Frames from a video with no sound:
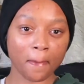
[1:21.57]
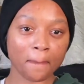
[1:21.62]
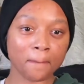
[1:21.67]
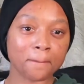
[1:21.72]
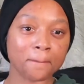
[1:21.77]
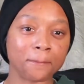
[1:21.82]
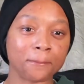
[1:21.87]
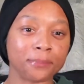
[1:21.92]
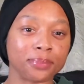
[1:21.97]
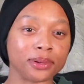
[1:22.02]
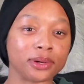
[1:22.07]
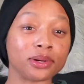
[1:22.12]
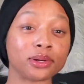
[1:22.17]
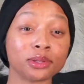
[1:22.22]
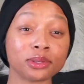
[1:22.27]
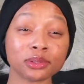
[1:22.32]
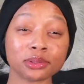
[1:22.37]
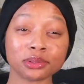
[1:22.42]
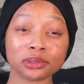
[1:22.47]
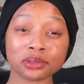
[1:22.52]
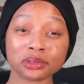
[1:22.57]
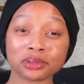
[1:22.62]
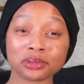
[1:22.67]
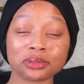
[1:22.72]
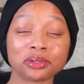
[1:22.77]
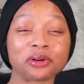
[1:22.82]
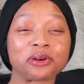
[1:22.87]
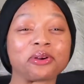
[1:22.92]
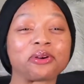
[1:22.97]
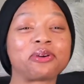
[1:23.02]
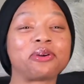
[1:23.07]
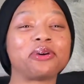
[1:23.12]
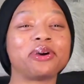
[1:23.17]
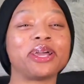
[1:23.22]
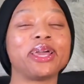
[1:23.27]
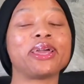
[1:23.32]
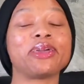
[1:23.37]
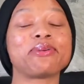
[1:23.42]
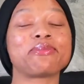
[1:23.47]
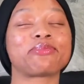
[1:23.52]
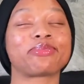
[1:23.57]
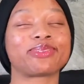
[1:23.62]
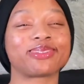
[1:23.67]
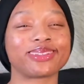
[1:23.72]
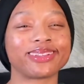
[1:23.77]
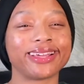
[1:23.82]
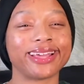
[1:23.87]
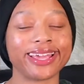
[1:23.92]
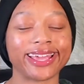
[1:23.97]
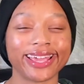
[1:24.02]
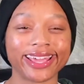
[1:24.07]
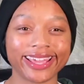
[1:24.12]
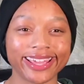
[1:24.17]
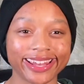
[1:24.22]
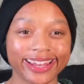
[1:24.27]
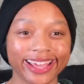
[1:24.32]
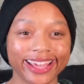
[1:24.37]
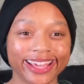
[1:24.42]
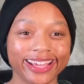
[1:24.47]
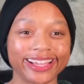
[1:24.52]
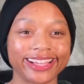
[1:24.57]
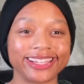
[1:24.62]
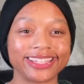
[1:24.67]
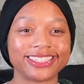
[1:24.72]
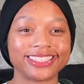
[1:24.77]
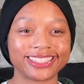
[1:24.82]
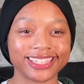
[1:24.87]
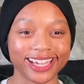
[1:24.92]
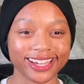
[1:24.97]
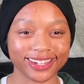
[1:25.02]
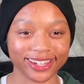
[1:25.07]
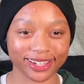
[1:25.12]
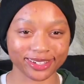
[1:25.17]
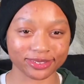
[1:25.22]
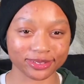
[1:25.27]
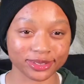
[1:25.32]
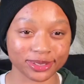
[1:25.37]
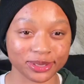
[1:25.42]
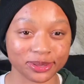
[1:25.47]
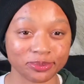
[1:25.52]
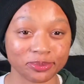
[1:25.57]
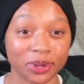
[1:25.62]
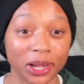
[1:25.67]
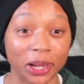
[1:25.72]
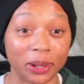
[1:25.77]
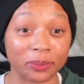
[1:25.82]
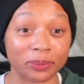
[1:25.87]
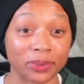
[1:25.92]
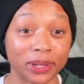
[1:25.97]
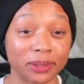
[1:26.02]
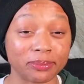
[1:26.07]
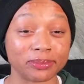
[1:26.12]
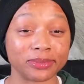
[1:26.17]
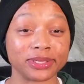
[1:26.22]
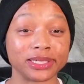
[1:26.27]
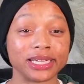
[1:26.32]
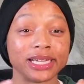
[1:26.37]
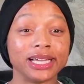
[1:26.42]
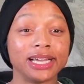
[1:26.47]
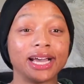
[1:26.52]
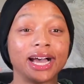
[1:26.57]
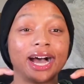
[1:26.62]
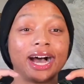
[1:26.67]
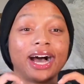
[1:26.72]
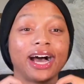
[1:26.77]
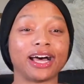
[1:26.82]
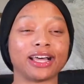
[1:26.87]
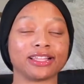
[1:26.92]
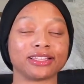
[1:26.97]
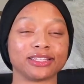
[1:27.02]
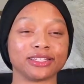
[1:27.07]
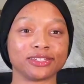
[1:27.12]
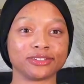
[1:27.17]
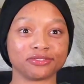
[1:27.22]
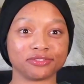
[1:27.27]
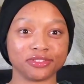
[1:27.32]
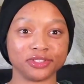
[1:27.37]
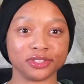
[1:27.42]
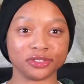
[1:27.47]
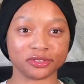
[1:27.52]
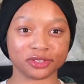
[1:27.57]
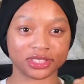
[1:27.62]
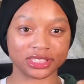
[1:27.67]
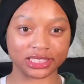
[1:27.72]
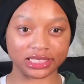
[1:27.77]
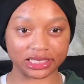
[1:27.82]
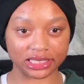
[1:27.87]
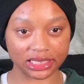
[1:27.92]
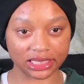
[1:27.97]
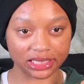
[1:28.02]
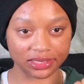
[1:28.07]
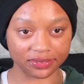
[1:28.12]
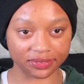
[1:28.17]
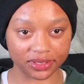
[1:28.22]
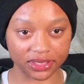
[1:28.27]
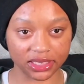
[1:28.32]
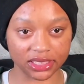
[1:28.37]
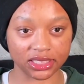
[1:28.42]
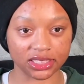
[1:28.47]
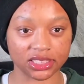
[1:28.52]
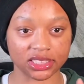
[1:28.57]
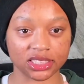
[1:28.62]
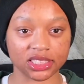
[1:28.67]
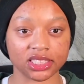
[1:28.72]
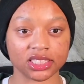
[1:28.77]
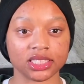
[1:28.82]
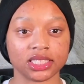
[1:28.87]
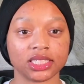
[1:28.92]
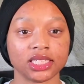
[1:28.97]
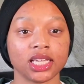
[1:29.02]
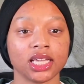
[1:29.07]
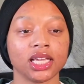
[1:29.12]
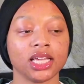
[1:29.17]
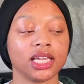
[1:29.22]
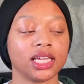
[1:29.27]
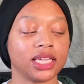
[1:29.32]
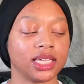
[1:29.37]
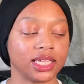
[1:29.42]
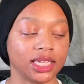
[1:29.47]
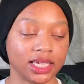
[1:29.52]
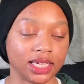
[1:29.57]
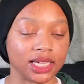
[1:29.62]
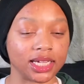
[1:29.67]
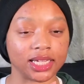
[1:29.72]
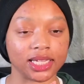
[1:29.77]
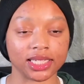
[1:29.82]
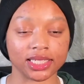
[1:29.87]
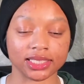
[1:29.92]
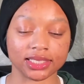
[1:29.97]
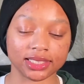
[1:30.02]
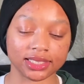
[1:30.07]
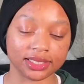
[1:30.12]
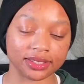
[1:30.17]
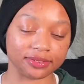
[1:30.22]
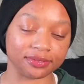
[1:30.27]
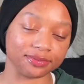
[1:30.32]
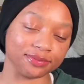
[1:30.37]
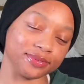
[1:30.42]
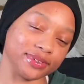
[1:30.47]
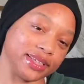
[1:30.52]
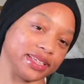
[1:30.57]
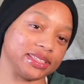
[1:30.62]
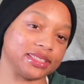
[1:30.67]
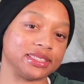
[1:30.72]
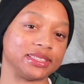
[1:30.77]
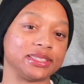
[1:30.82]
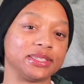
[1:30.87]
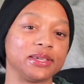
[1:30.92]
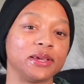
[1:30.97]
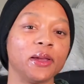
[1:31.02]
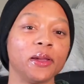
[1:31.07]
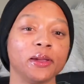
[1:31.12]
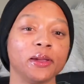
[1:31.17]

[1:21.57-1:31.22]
Boom! Quit playing. Like, shout out to my mama. I love you. She see the vision. Yeah, and she invested.